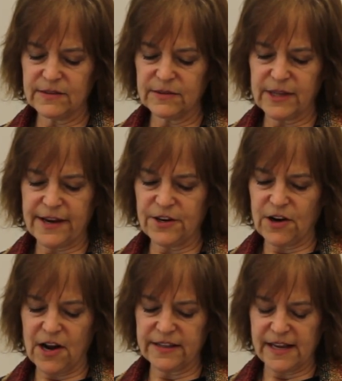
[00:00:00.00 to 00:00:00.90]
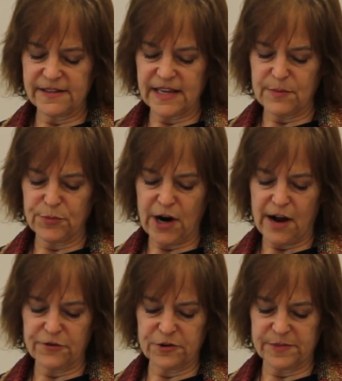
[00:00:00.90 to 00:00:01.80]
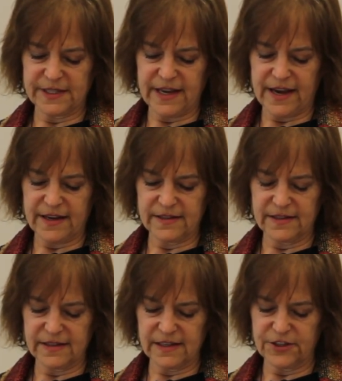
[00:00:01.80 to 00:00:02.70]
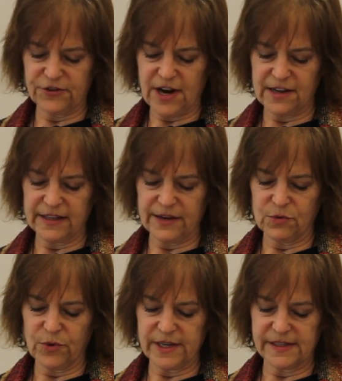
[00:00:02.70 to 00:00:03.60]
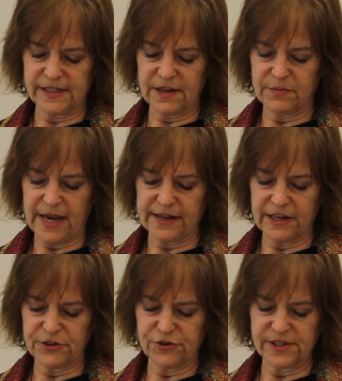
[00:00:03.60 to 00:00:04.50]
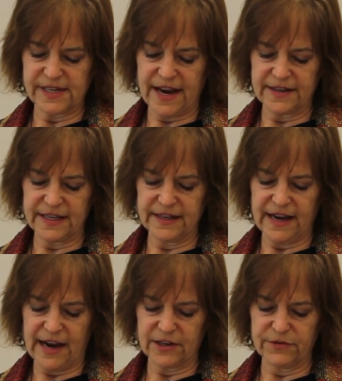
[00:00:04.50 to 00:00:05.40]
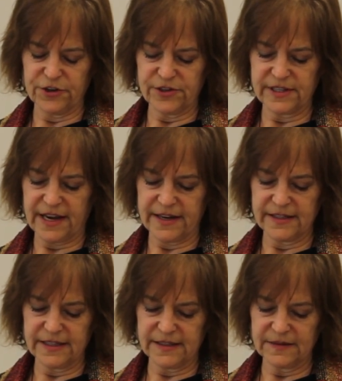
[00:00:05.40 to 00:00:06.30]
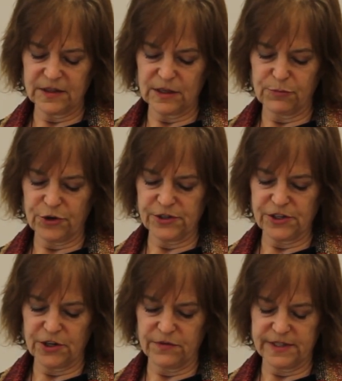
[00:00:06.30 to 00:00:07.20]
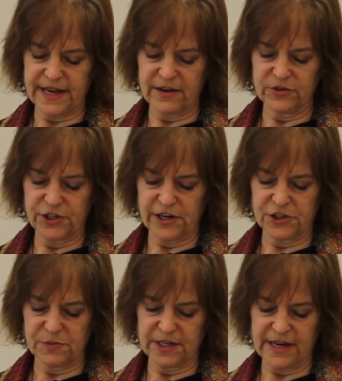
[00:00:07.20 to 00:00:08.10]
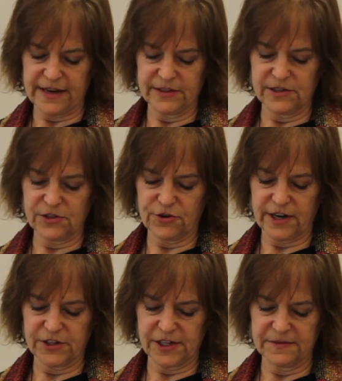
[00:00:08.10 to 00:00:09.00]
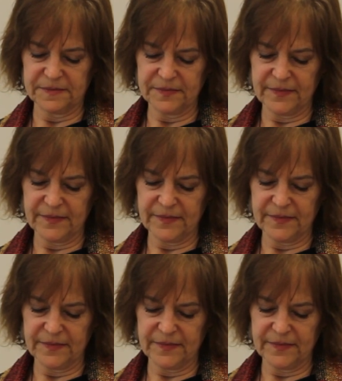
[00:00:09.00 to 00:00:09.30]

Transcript: Later on, that same proverb says, "Do not let wisdom and understanding out of your sight. Preserve sound judgment and discretion.